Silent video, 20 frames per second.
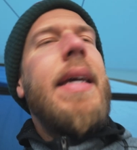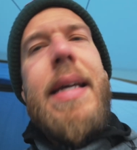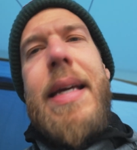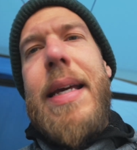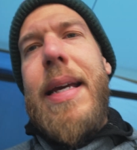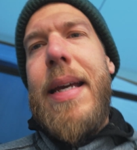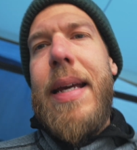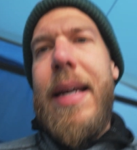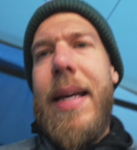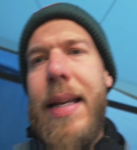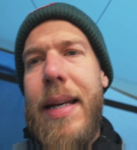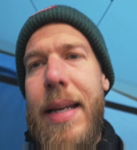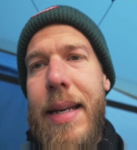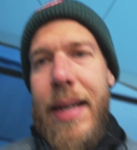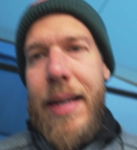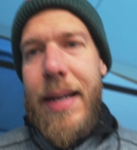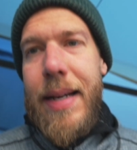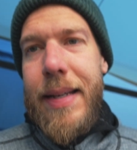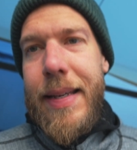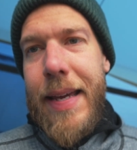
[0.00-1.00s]
and
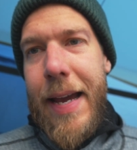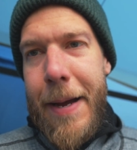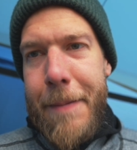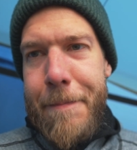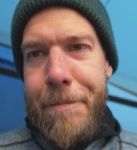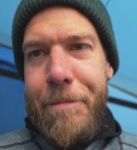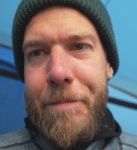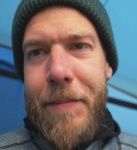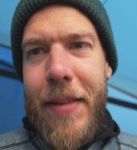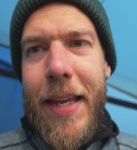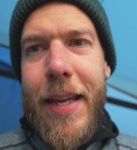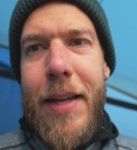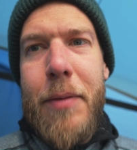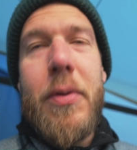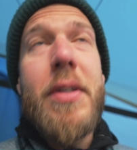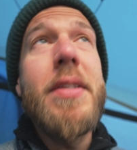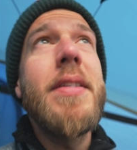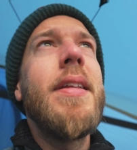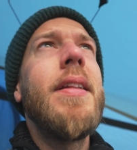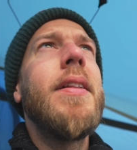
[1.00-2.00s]
yeah, it
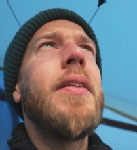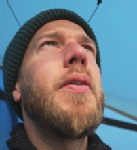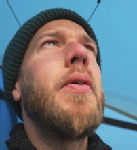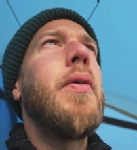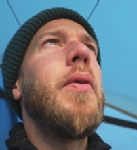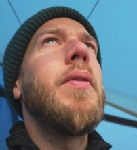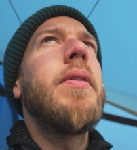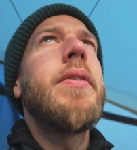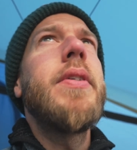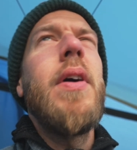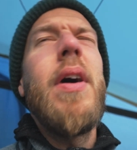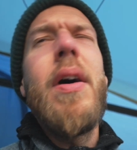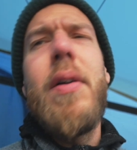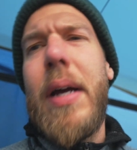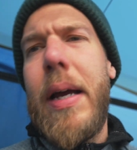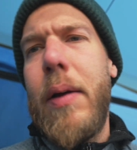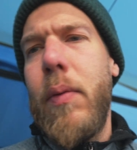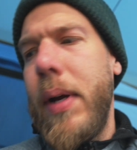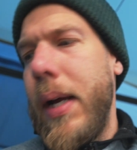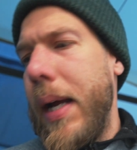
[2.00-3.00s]
was still cold. So
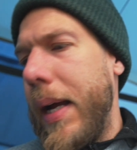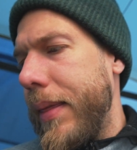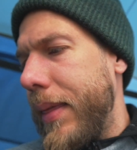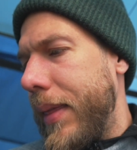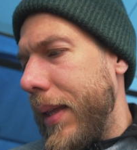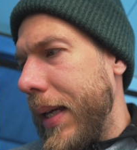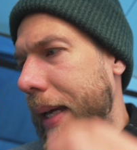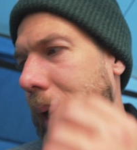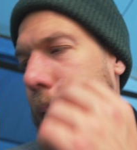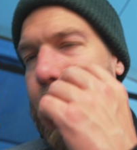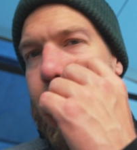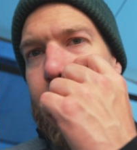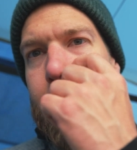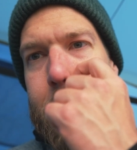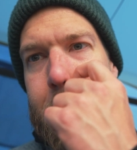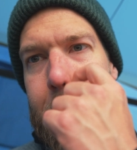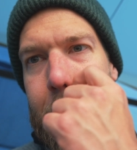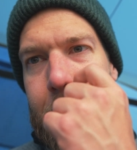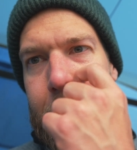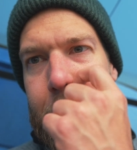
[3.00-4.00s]
I think I
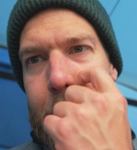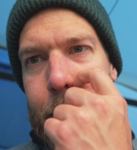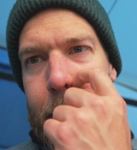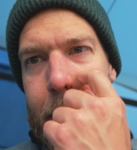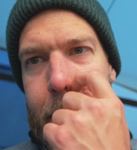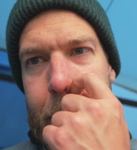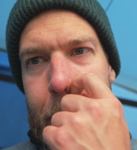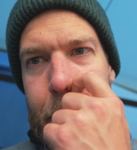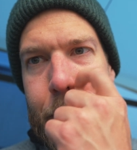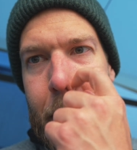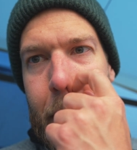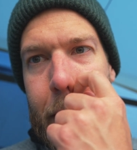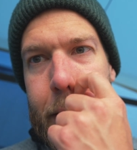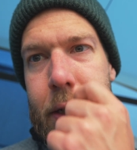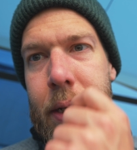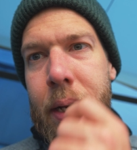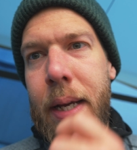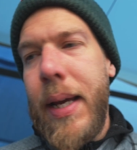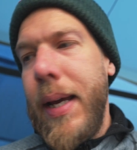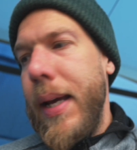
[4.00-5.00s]
pushed it a little bit too
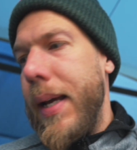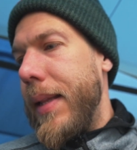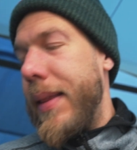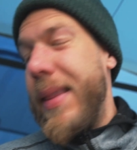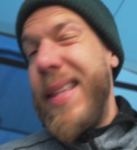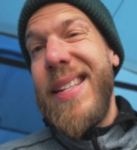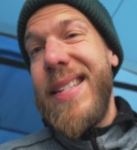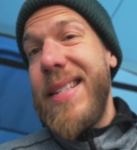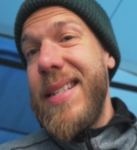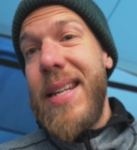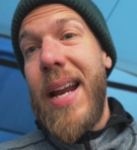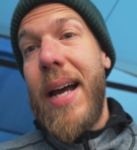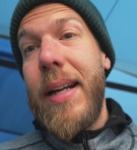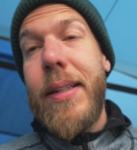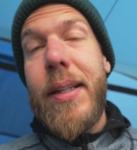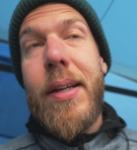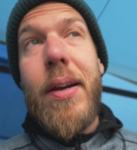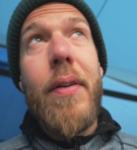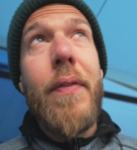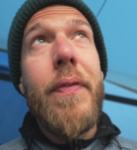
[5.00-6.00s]
much. This is not
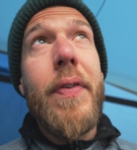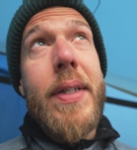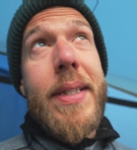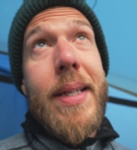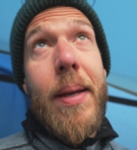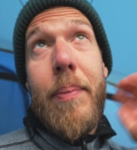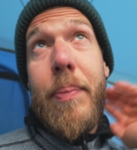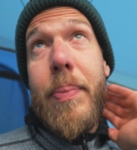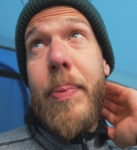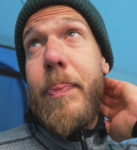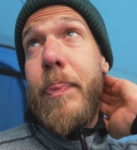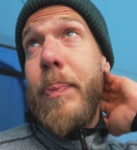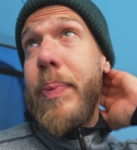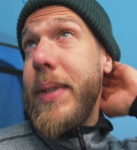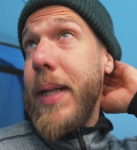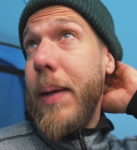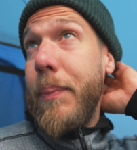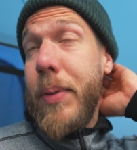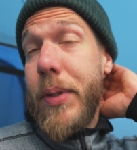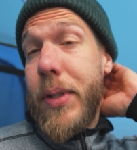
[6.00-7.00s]
the comfort
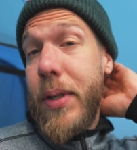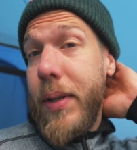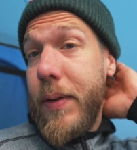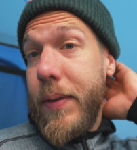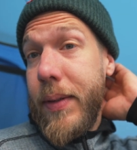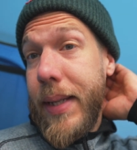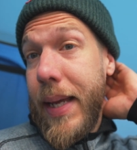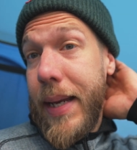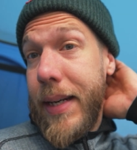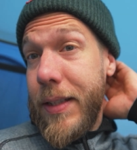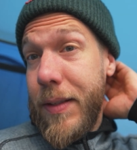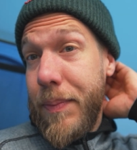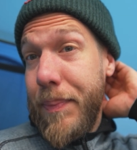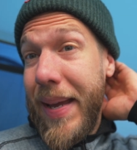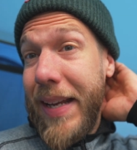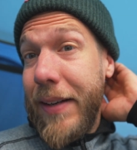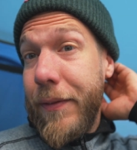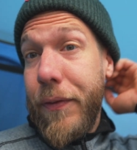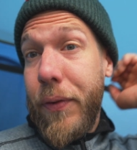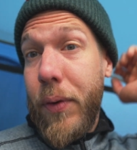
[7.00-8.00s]
temperature that it's
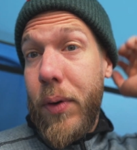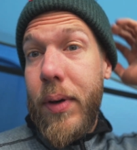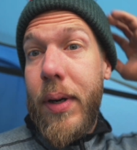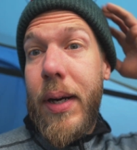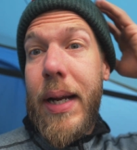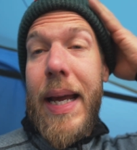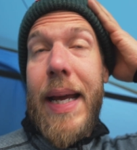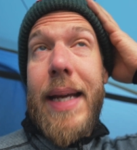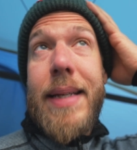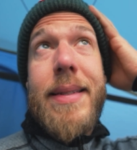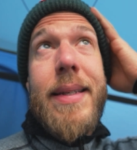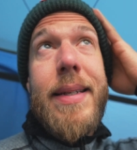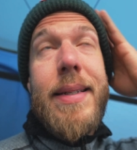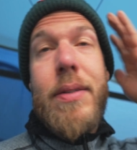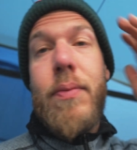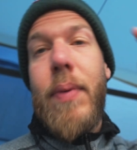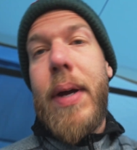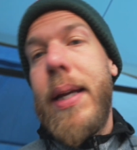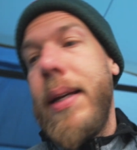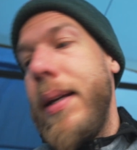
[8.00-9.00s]
meant for, as it
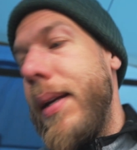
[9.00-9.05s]
is right